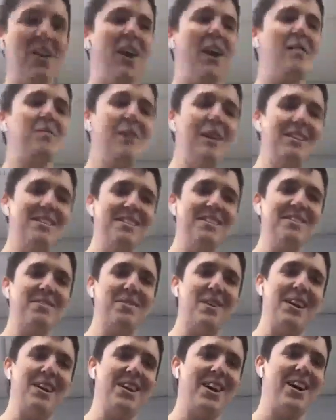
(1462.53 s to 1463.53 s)
Our patience
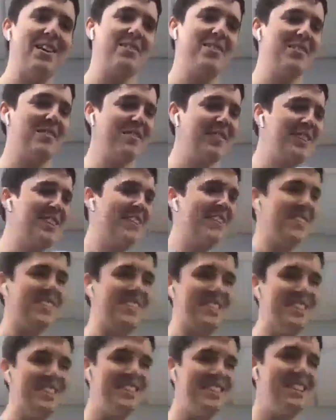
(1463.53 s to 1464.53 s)
paid off. We
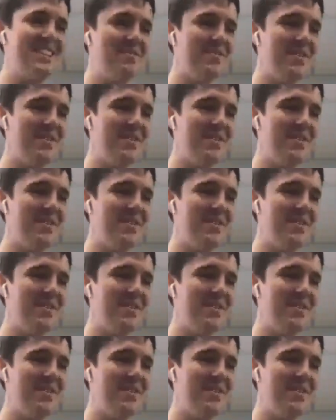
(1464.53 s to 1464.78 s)
didn't need to